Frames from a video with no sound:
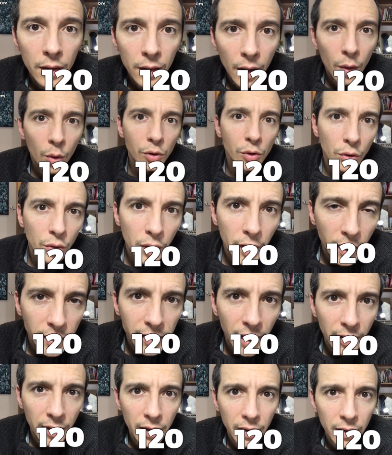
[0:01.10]
Hello. So today is
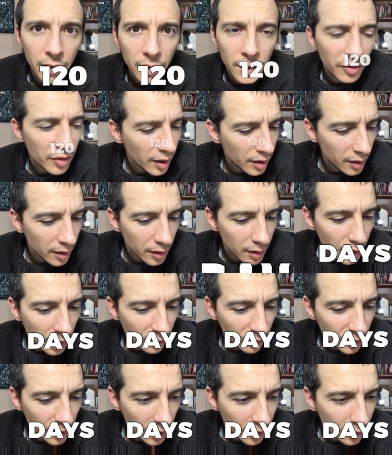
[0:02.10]
Sunday. Frankly, I
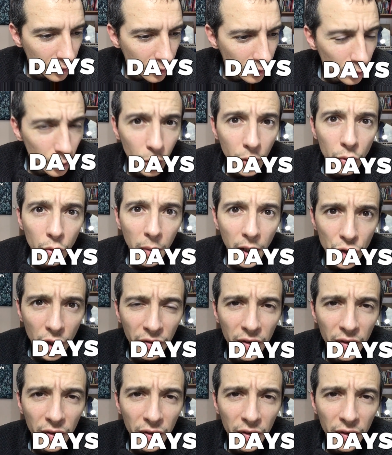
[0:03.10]
don't feel like doing too much.